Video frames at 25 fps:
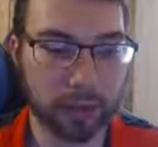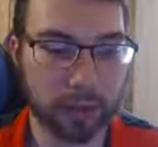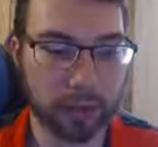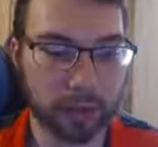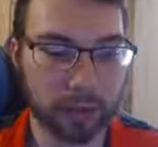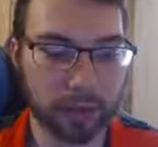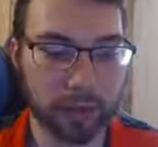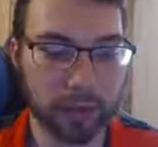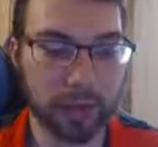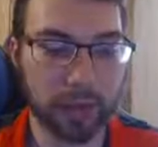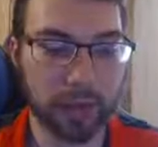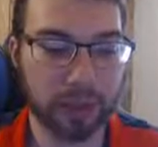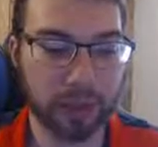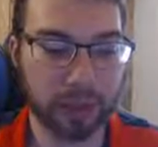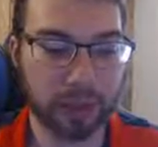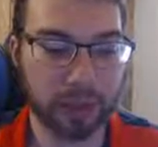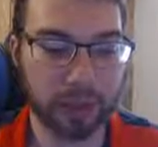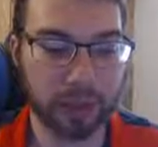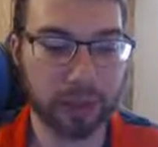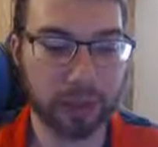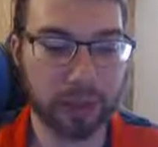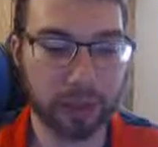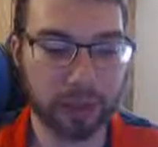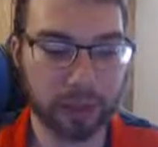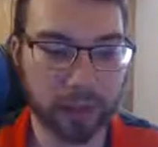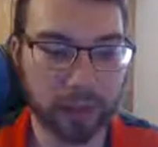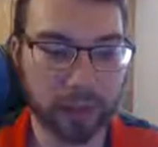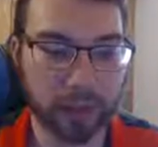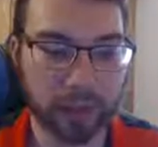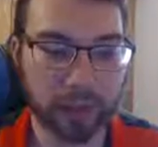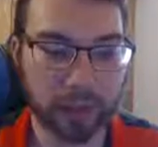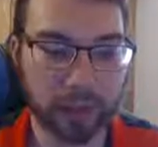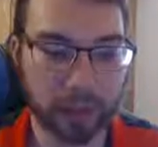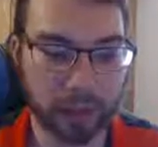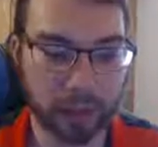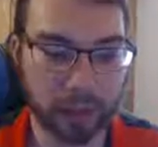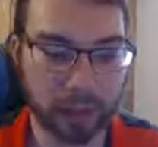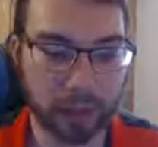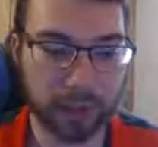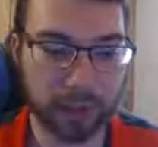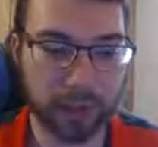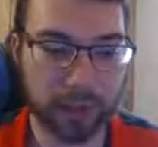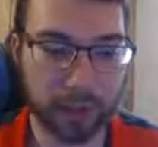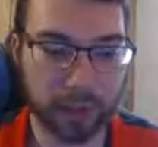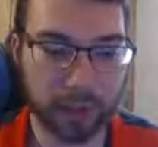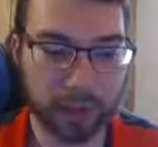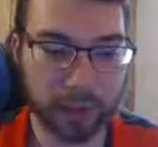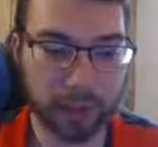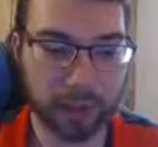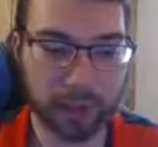Fields over to the graveyard, special summon a
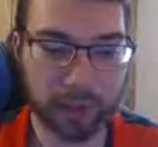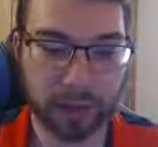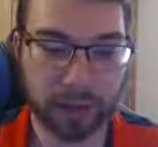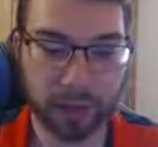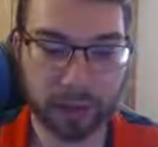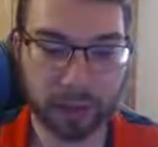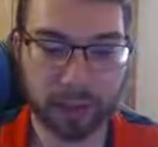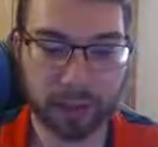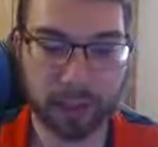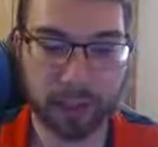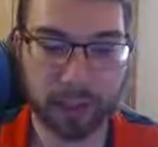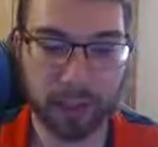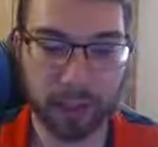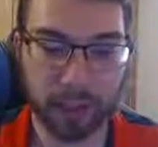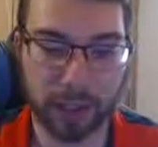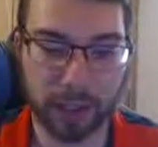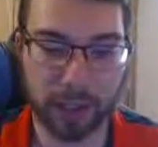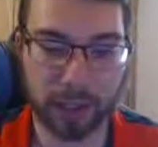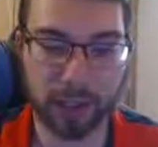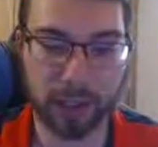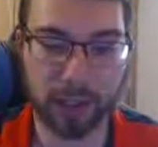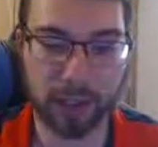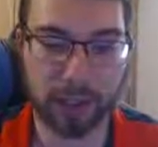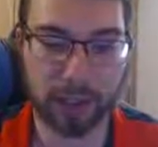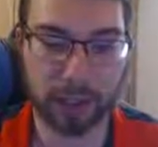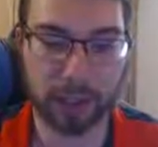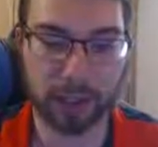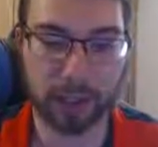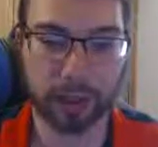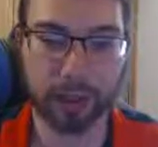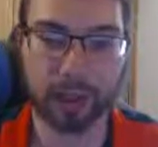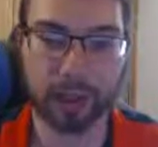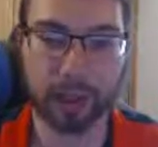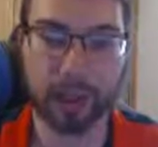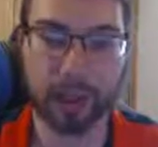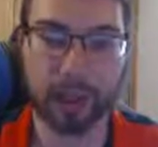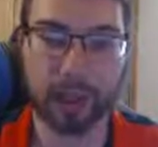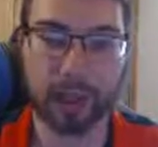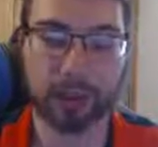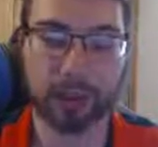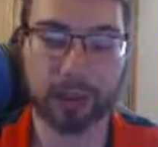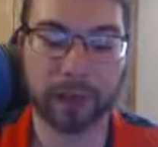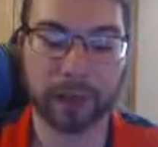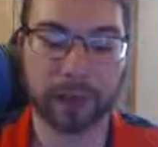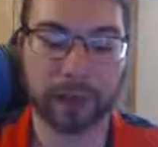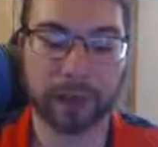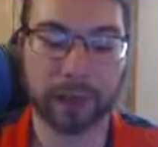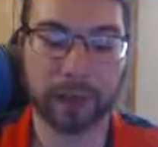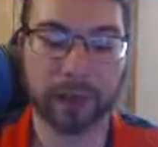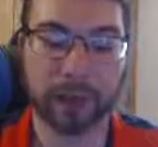Trymid monster from your hand. I think we're going to do that. We're going
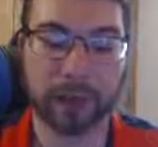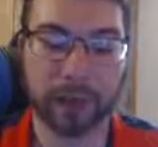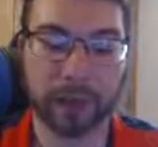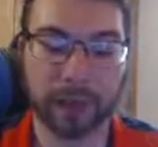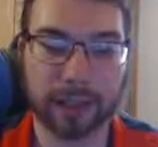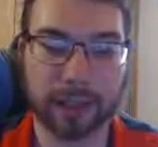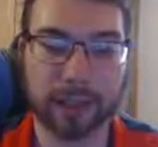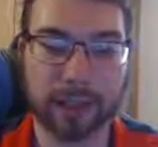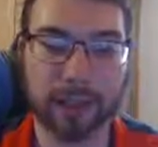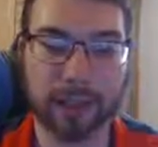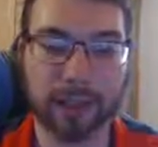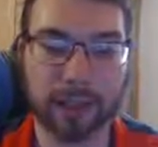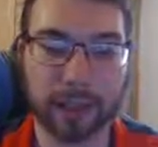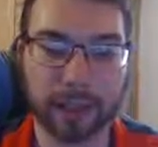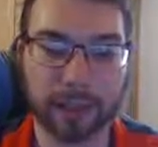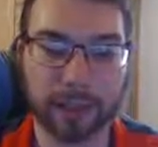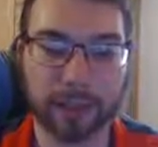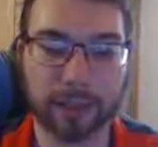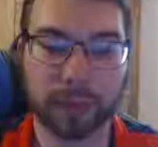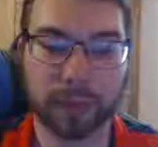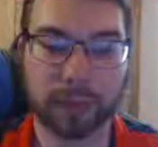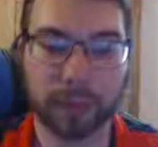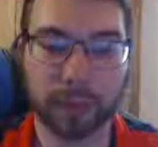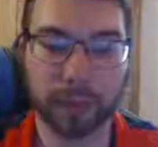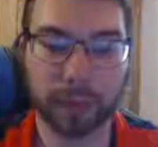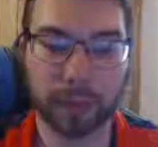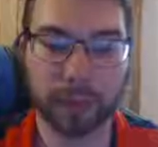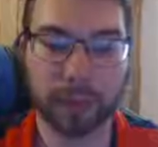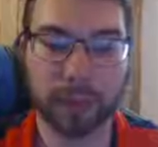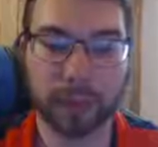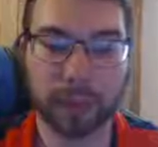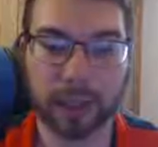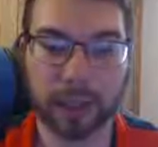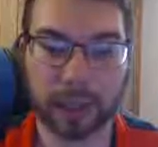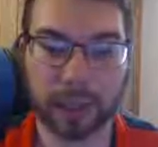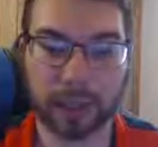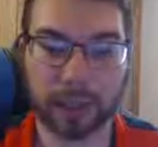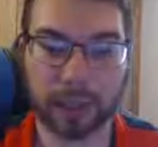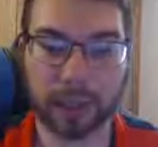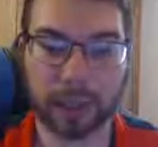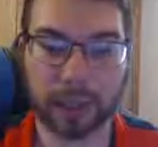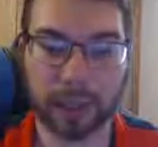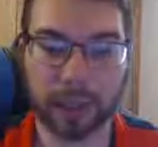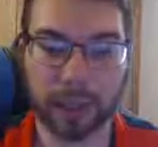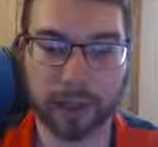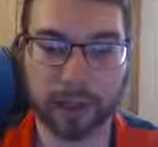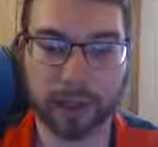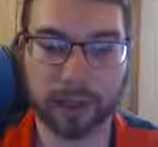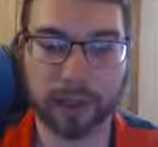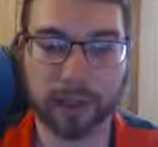to play this King Golem. And we're
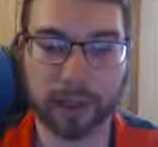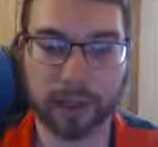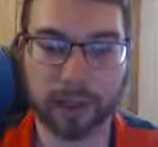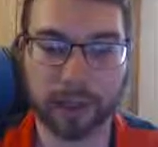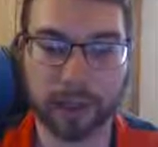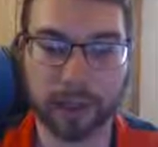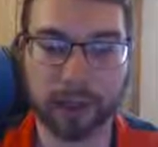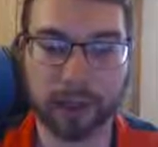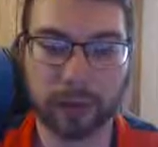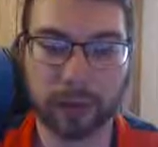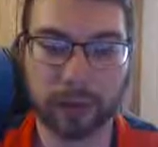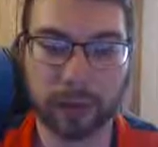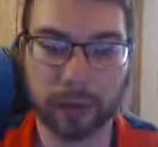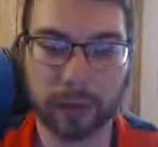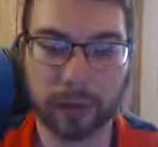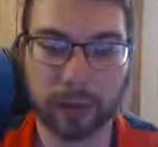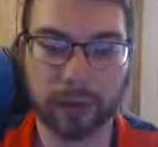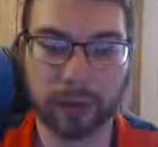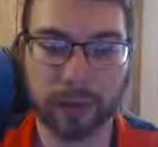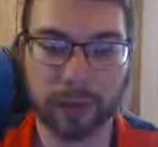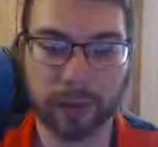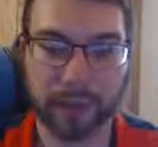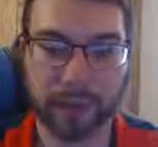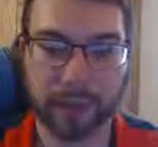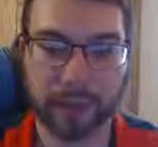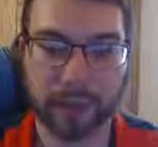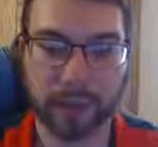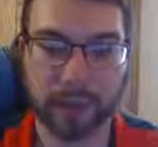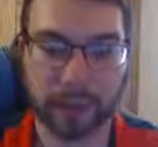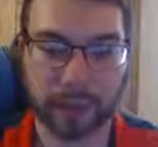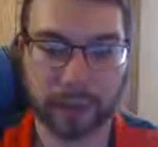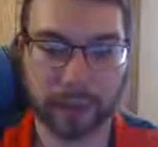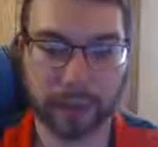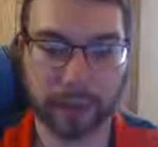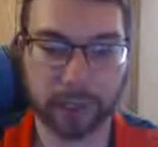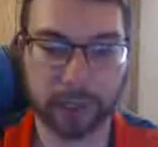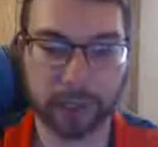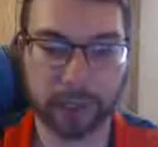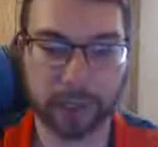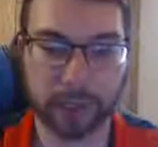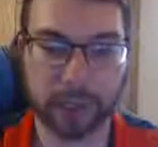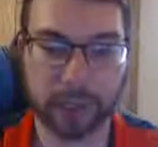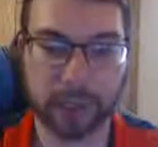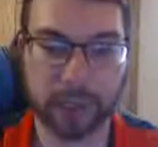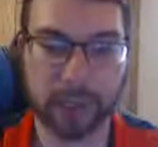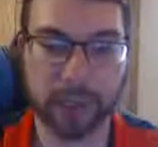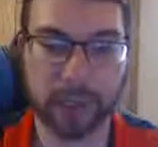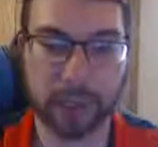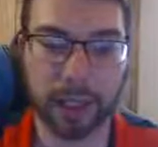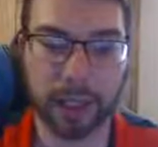going to special
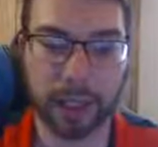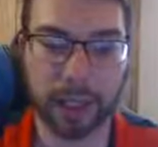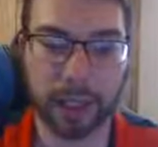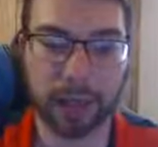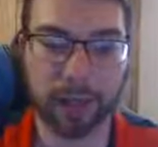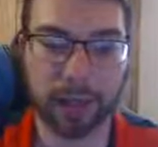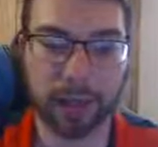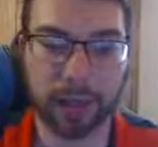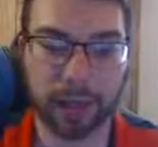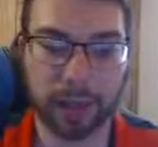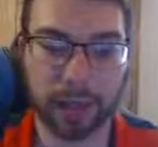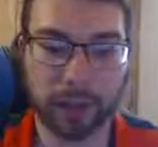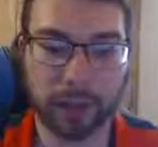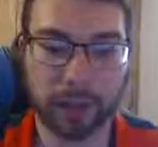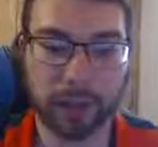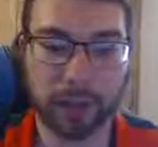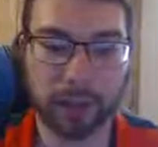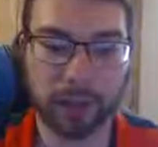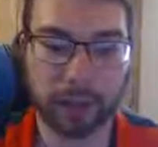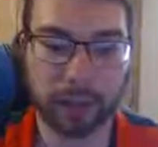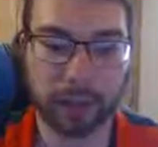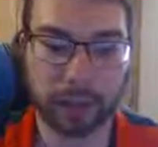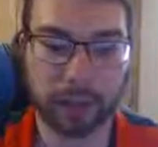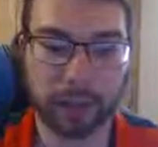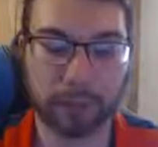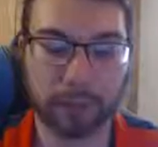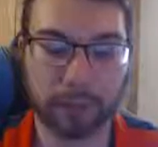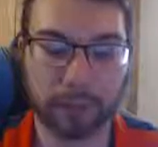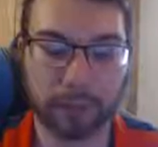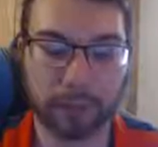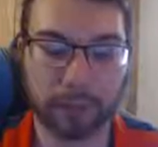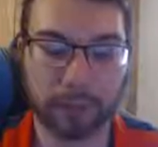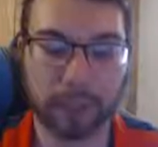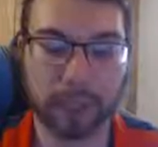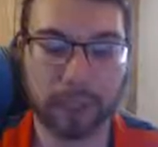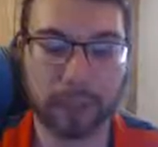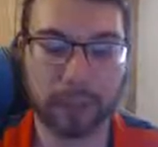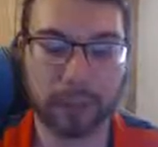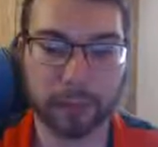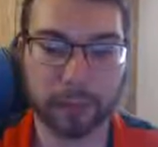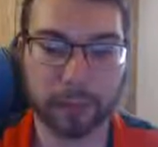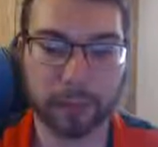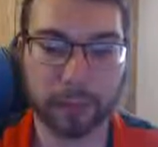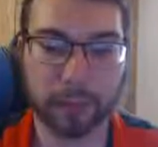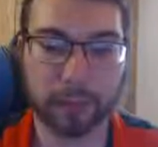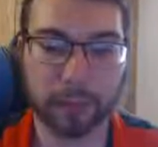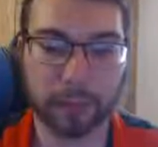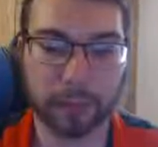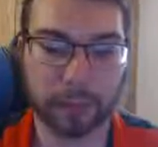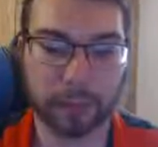summon our
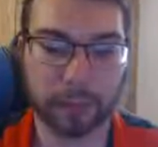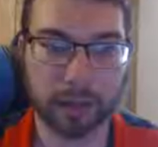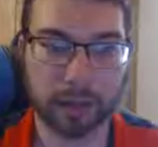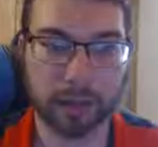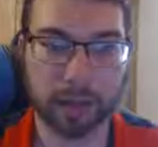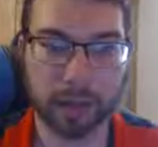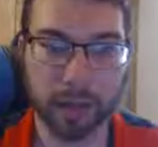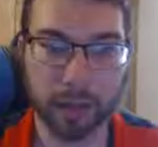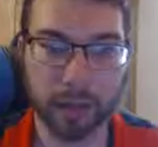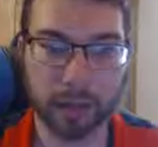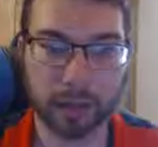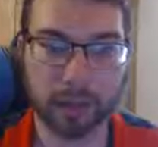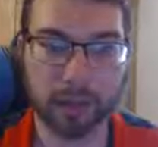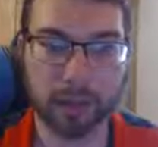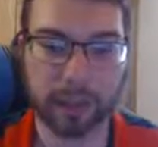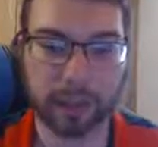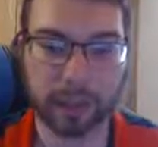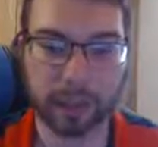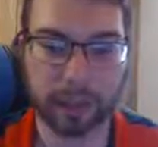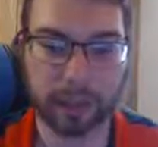Trymid Dancer.